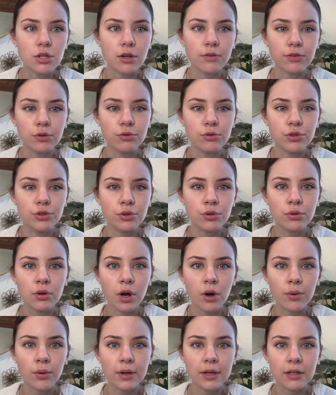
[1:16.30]
you do
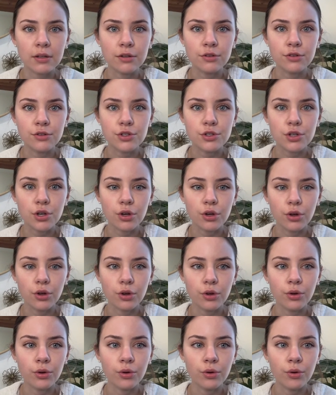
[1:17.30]
go
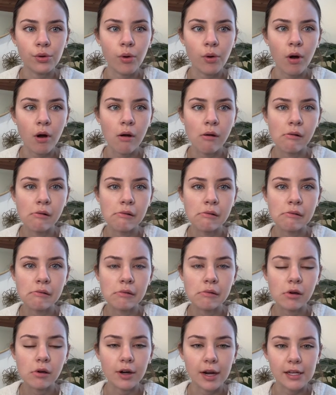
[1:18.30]
into,
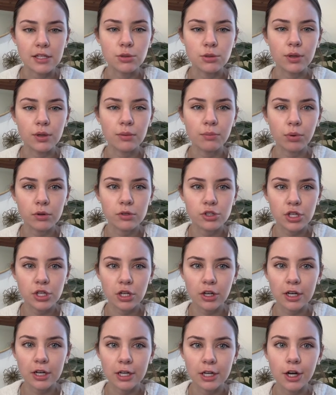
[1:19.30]
okay, so we're in Pulsechain
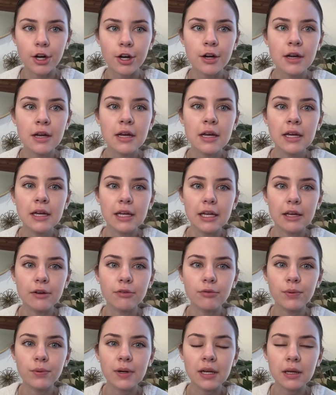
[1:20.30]
right here. If
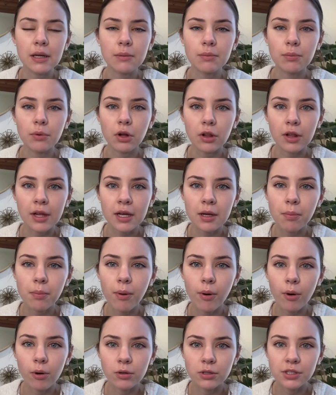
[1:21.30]
we click
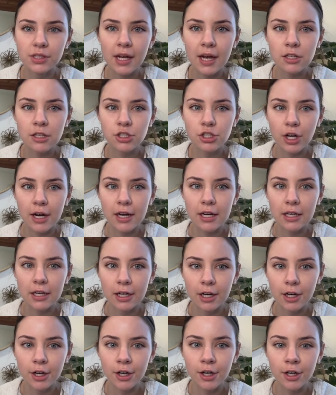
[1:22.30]
PulseX right
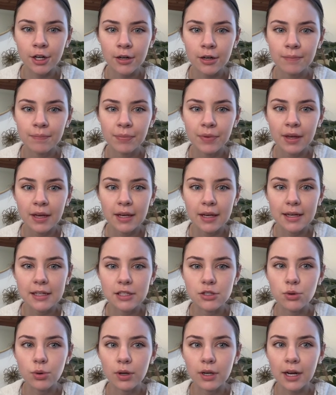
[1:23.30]
here, it's
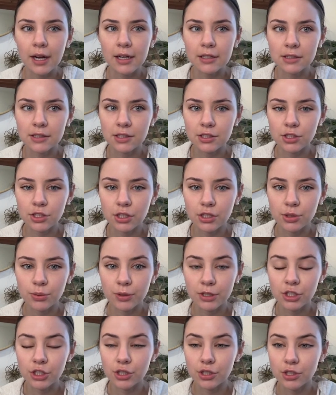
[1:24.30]
going to ask us to
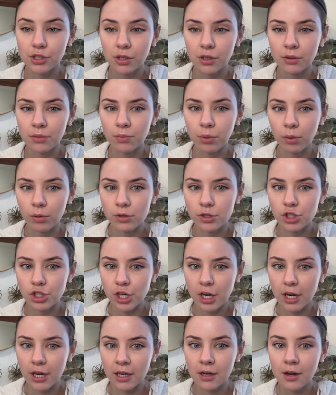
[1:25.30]
switch to
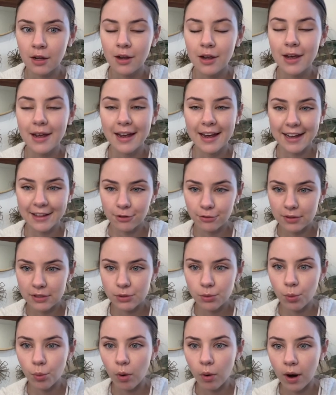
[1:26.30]
Pulsechain. And the
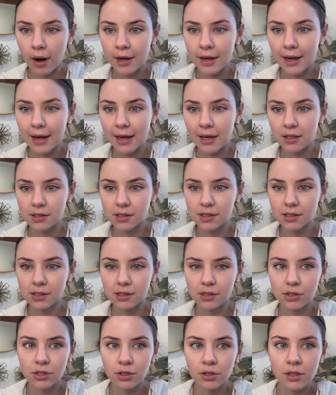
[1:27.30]
reason why it asks us
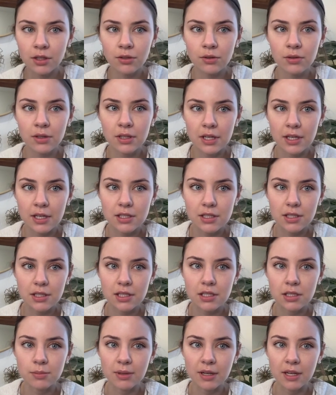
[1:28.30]
to do this
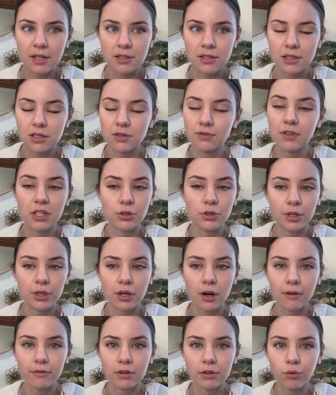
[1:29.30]
is because it's V3,
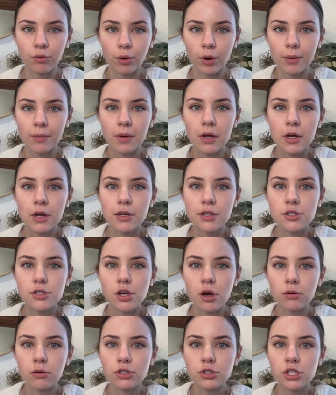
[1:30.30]
not V4.
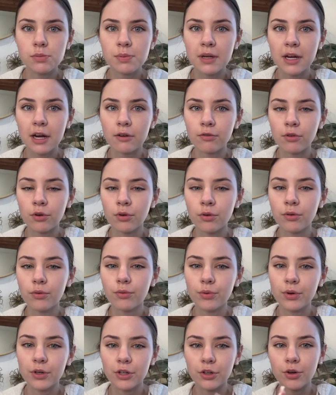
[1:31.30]
So just be careful
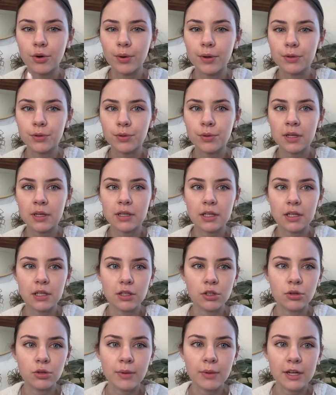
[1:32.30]
when you're going through it that
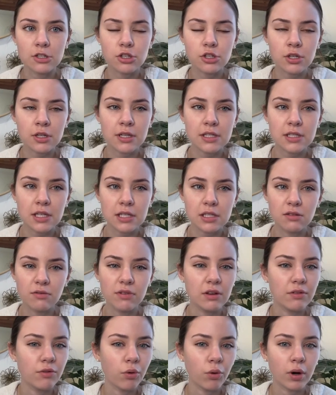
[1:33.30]
you make sure that it says
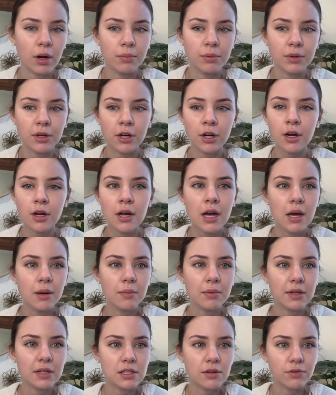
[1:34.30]
V4 up here,
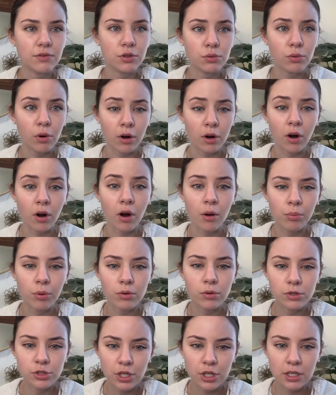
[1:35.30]
because if you are on
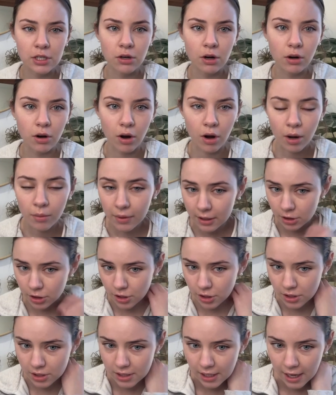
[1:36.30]
pulsechain.com and
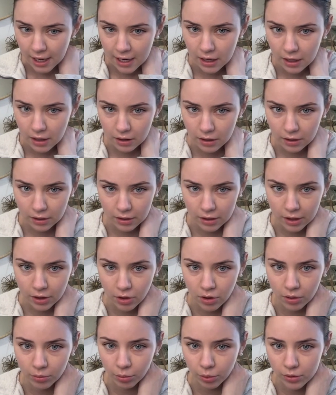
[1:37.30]
just click
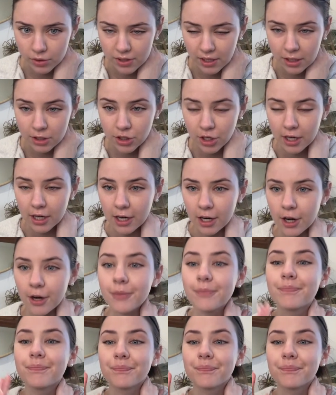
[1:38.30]
on PulseX right here,